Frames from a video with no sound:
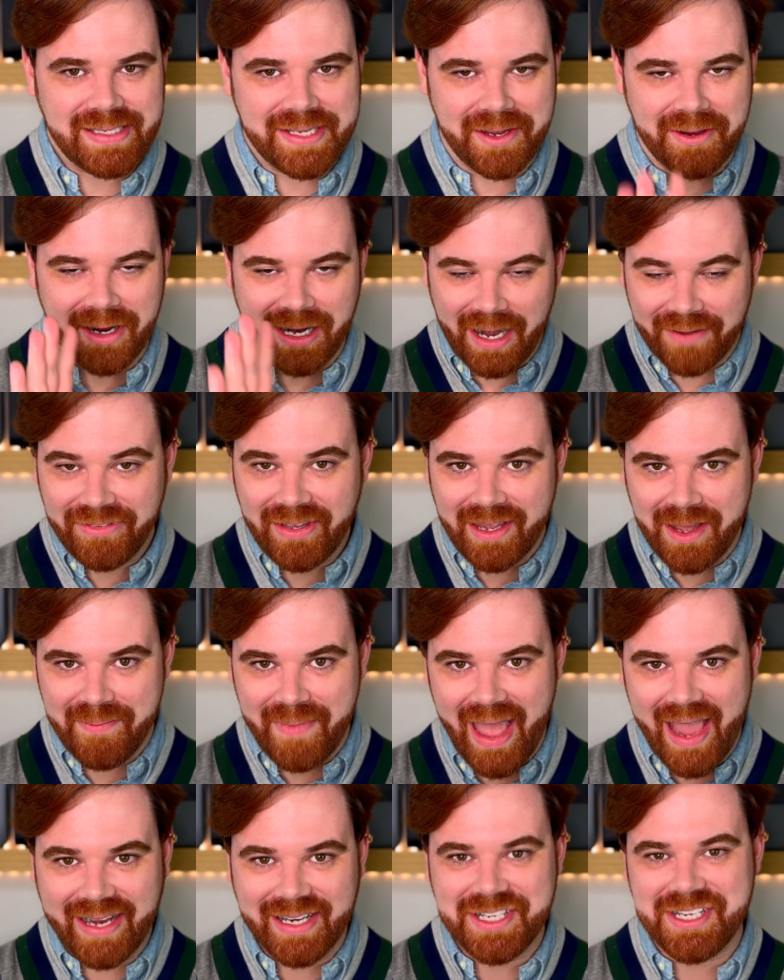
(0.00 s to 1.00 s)
So you're going to have to come
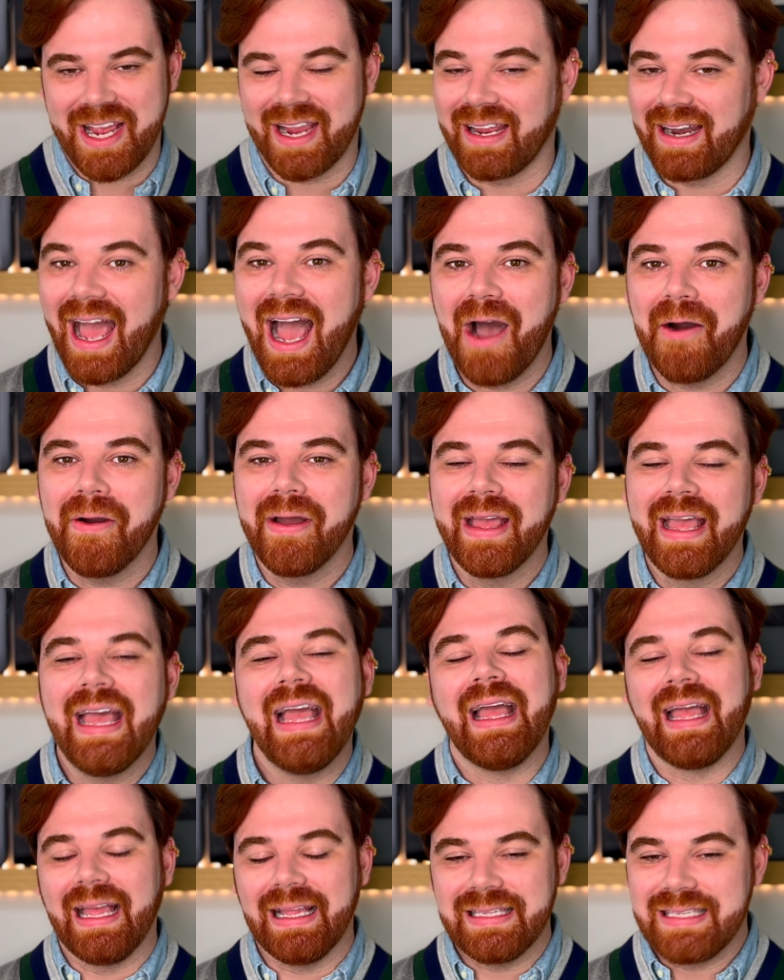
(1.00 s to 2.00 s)
back and check it out.
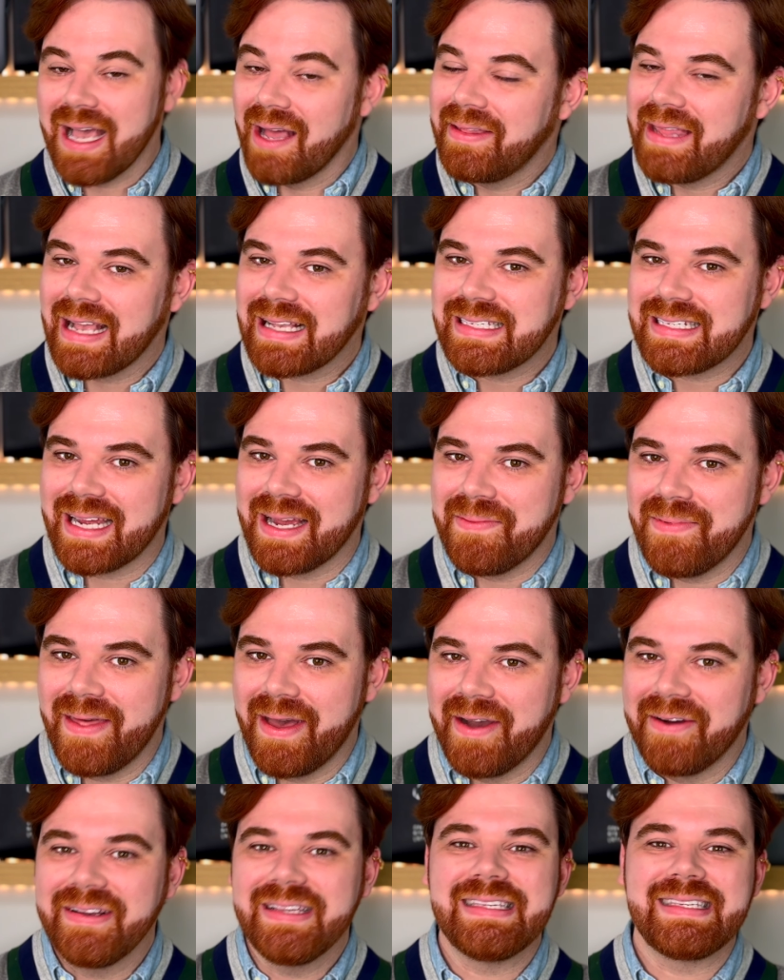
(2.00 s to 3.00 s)
Until next time
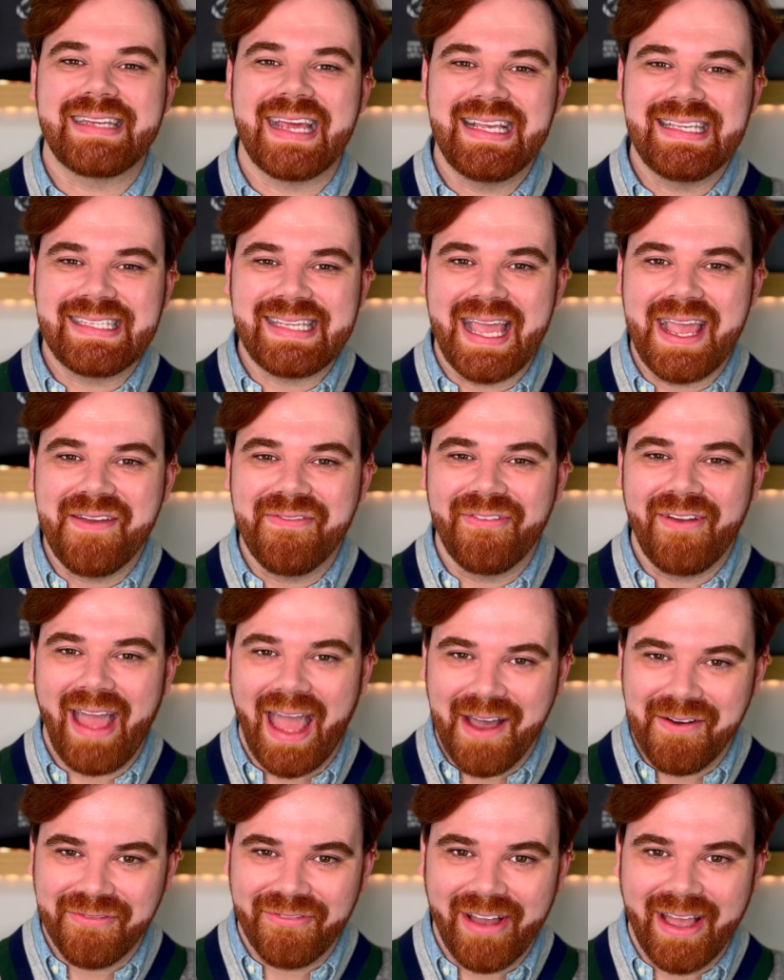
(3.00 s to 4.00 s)
though, stay safe,
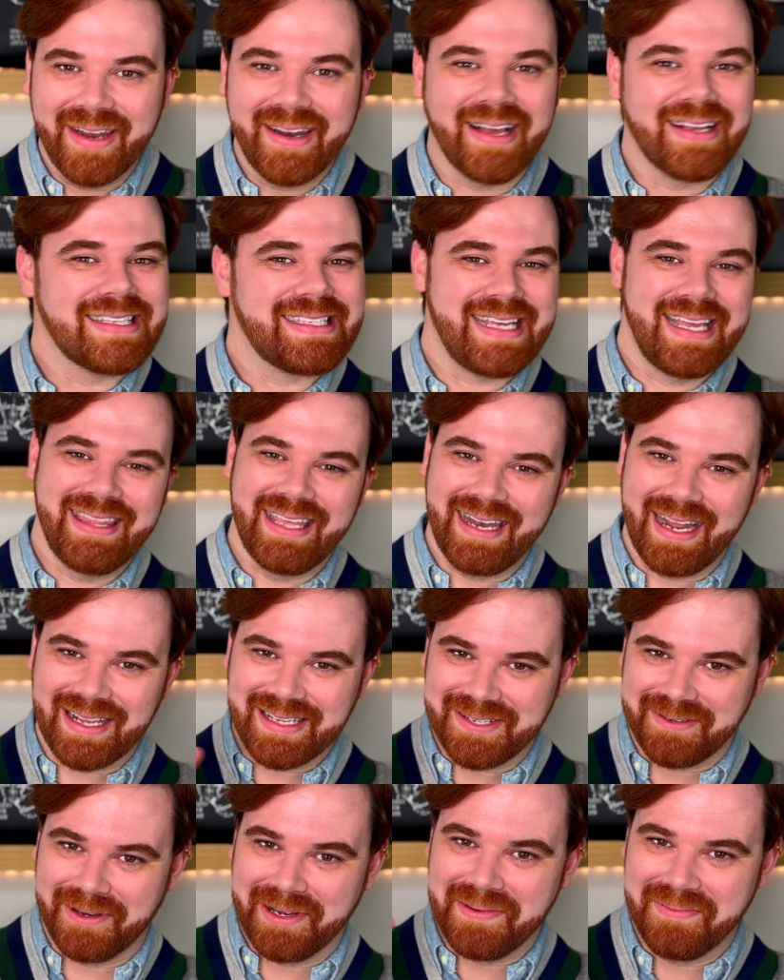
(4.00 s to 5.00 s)
have fun. I'll see you in the
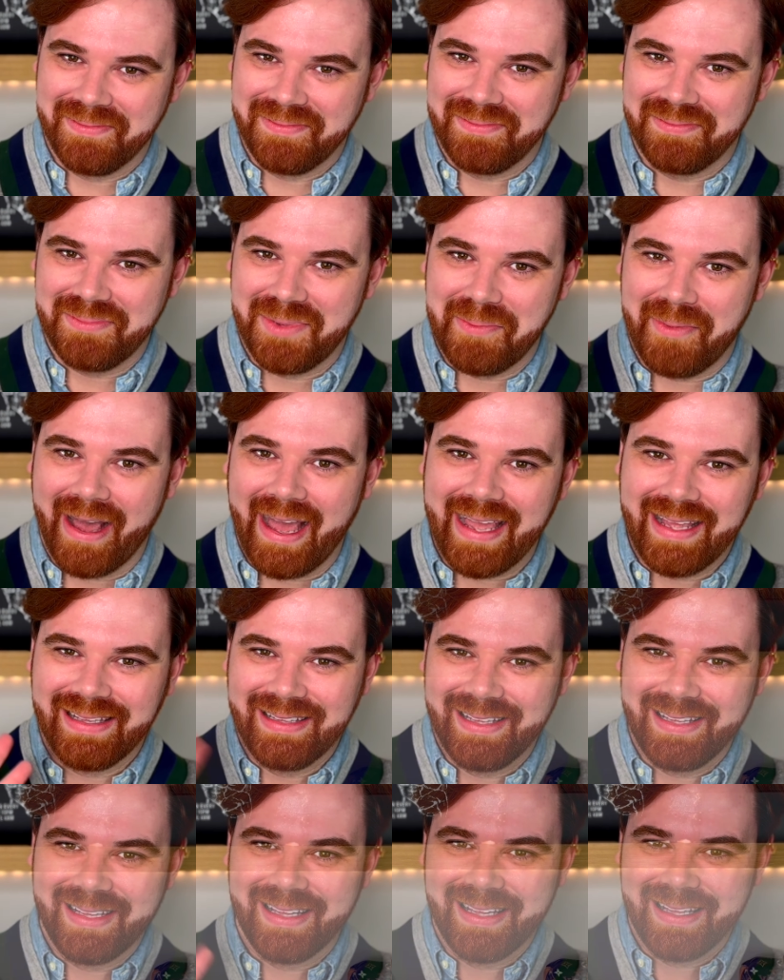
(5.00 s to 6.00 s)
next one.
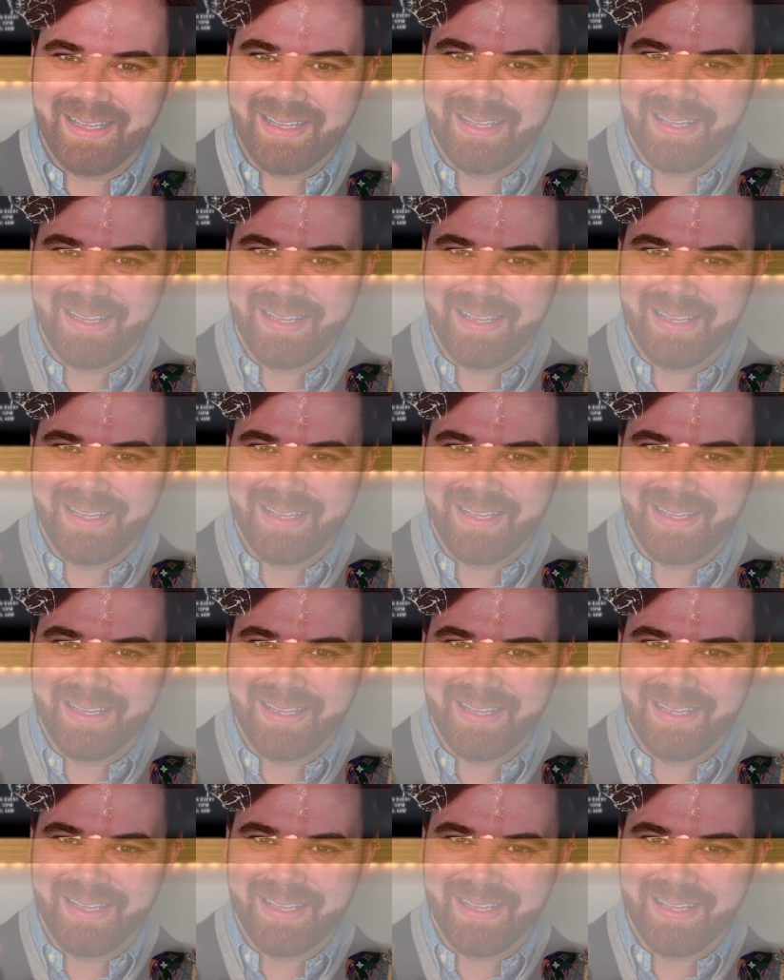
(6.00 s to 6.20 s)
Bye-bye.